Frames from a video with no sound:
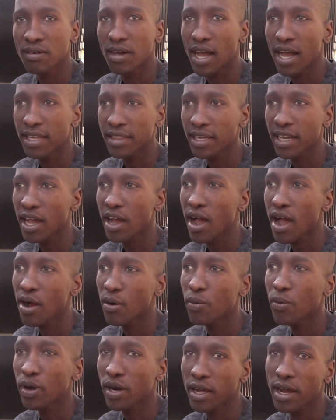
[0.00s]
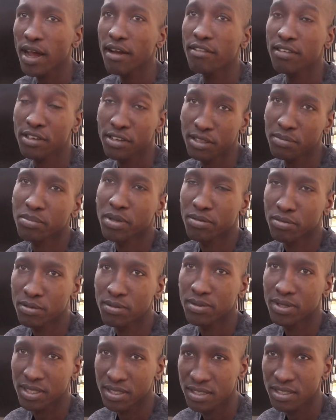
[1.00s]
I think I, I want to have a good
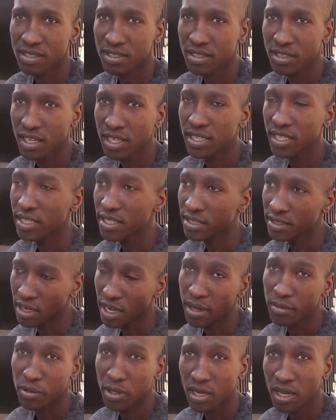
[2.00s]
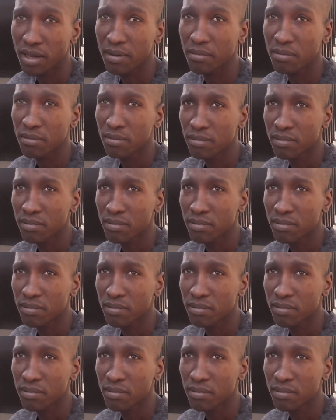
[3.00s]
performance, and then the time will come.